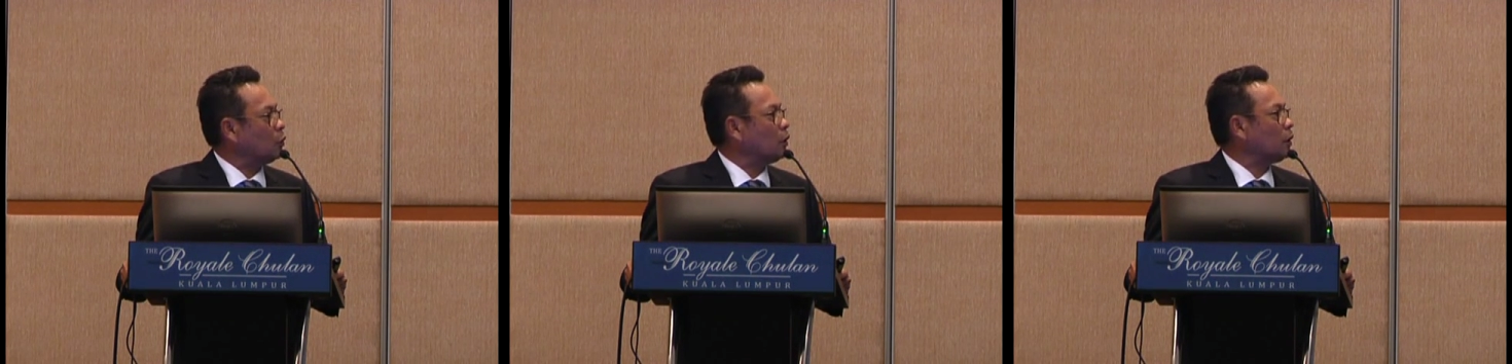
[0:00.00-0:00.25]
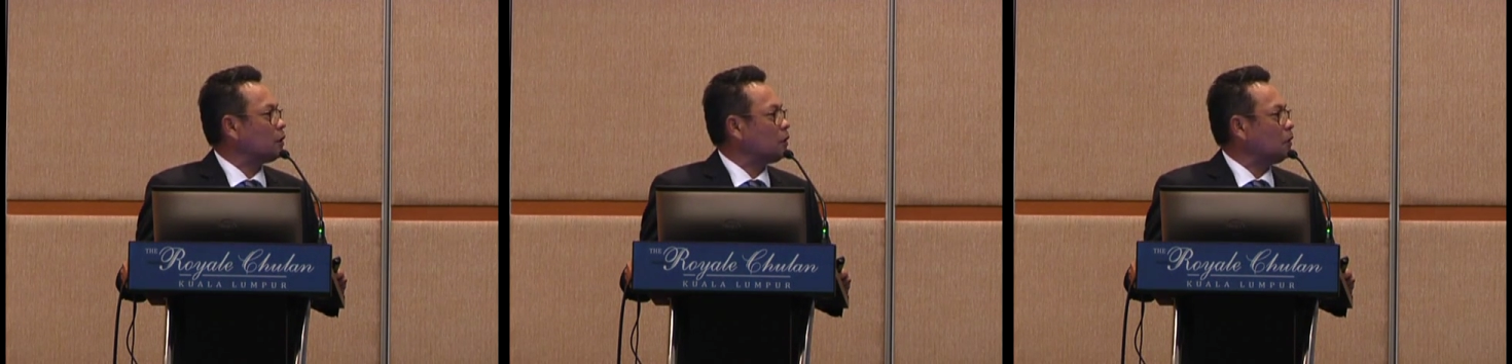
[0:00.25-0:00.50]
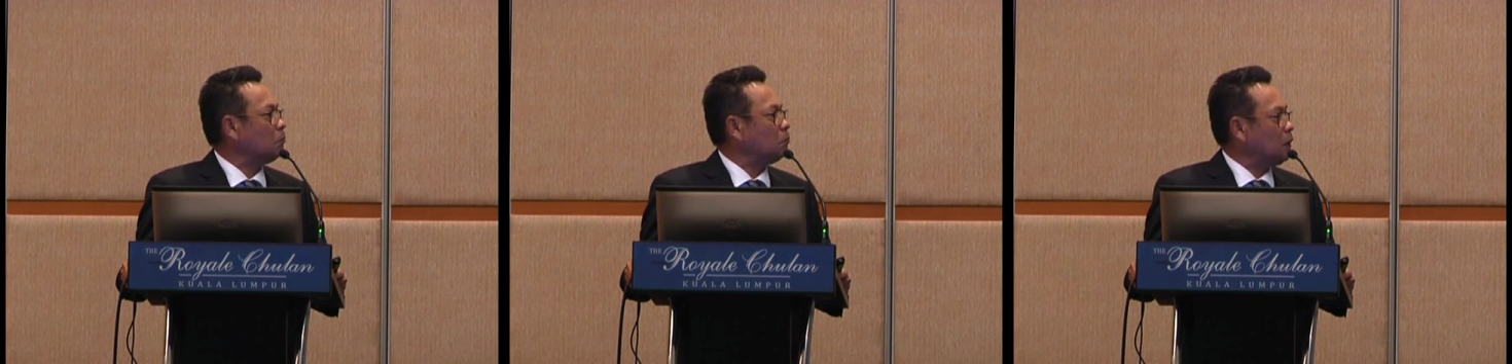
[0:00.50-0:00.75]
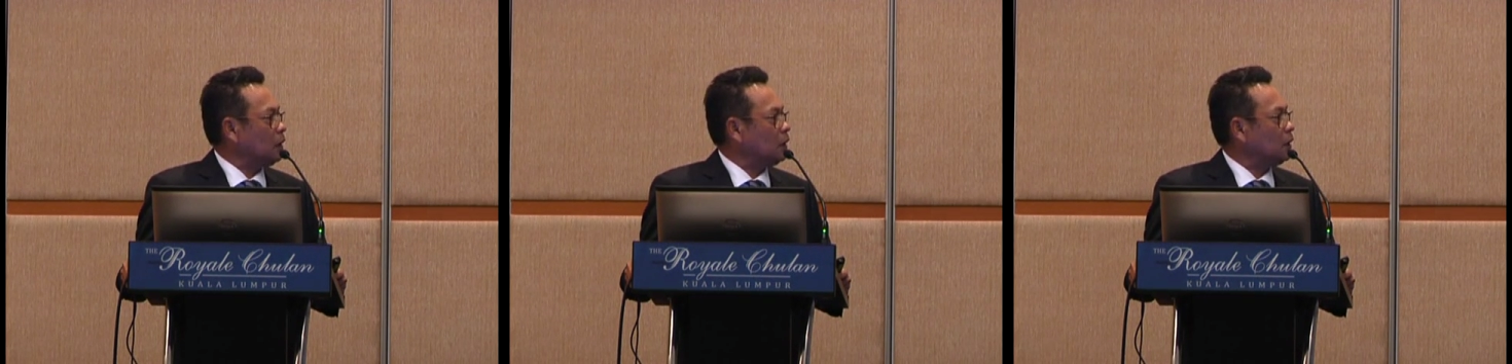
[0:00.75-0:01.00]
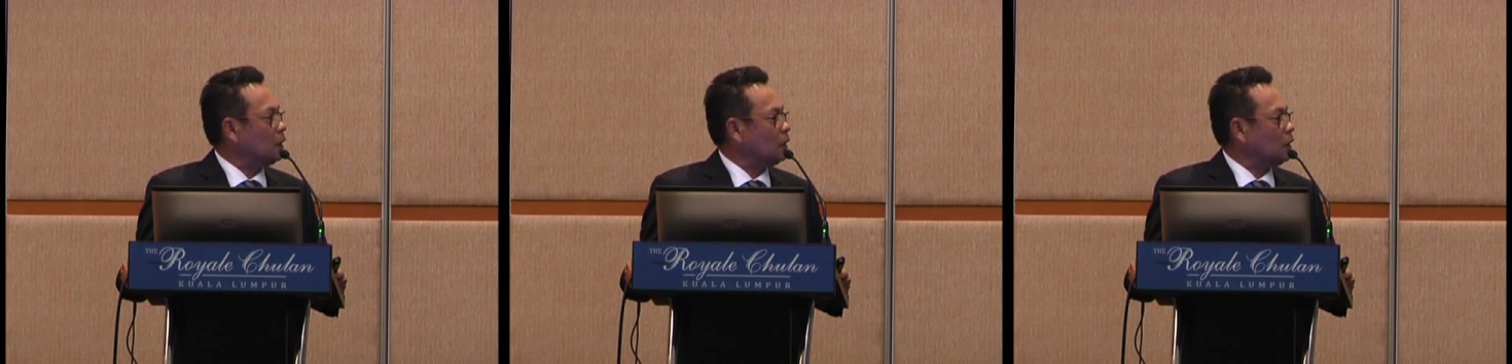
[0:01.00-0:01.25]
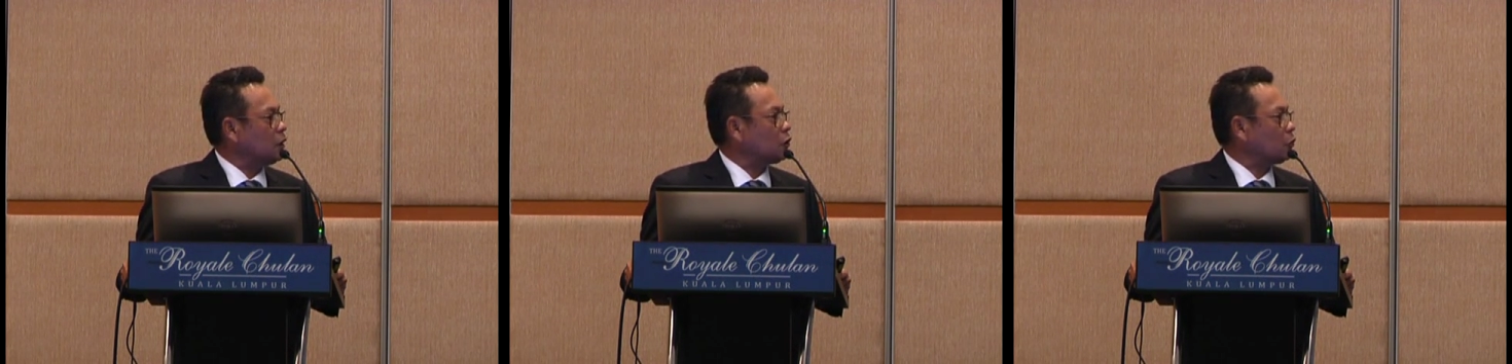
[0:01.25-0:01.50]
works in peat in
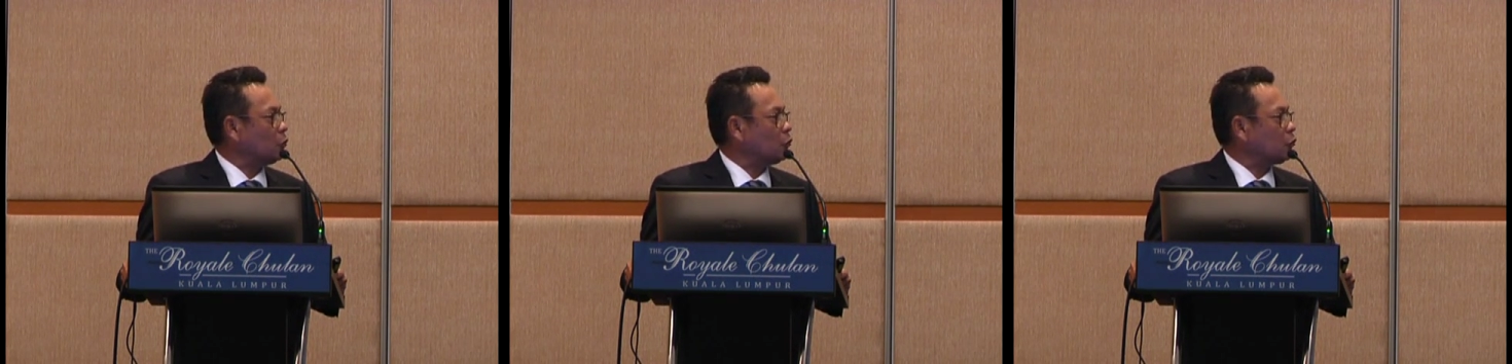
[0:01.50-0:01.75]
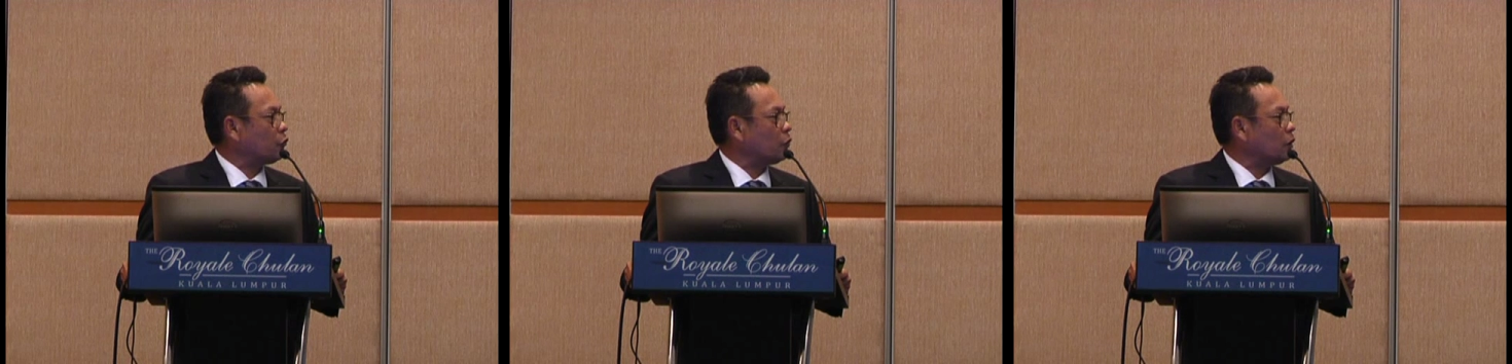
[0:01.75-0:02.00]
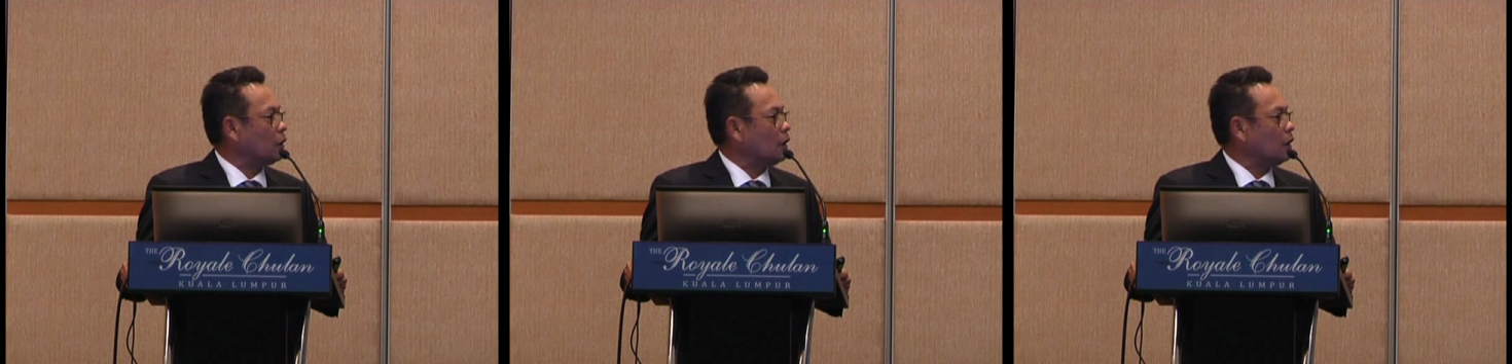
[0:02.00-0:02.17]
the east coast,